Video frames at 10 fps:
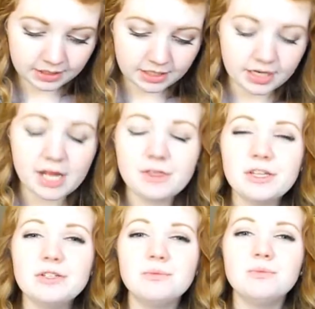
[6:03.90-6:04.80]
and
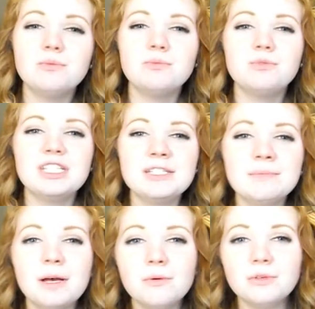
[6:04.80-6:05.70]
this
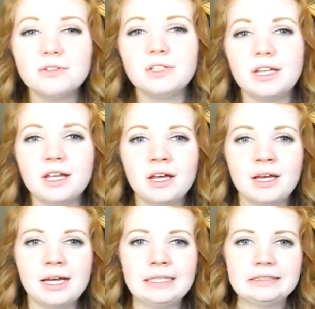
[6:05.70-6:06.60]
smell
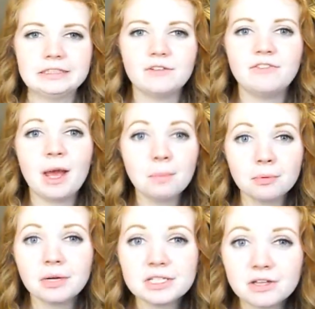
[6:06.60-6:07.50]

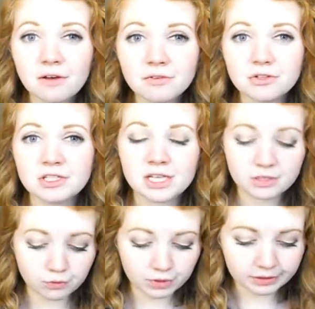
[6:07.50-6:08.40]
evaporates off your skin
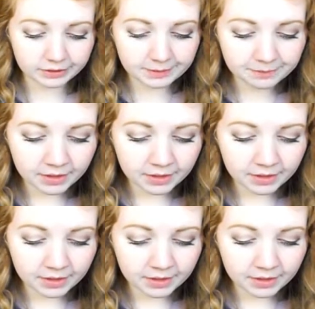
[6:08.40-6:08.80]
quickly.